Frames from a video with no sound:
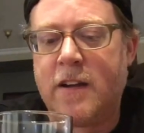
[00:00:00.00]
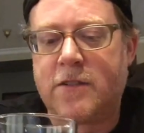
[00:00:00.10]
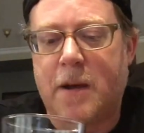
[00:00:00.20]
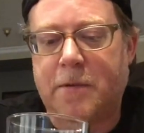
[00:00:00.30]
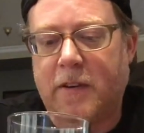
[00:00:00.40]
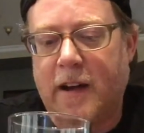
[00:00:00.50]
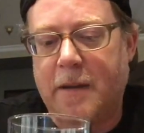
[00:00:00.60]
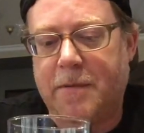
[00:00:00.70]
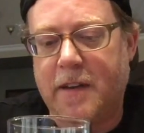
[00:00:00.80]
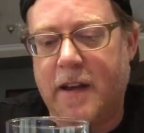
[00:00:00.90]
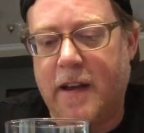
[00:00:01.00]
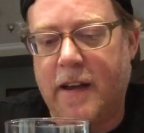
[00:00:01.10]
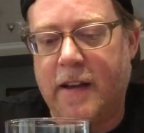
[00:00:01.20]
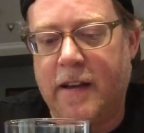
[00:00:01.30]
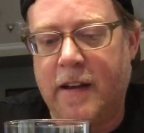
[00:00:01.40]
Tropical
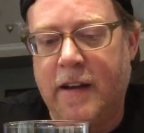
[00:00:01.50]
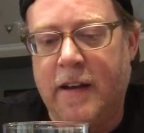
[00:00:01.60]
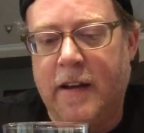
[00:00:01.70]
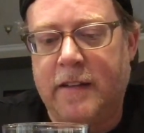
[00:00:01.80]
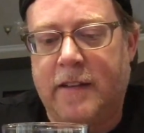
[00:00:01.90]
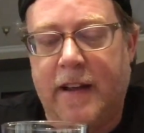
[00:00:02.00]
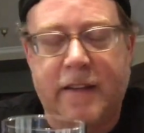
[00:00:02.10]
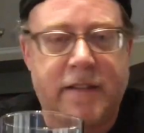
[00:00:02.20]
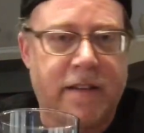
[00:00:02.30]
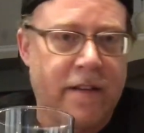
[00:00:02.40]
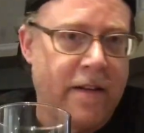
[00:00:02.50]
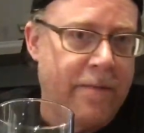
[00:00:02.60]
IPA test.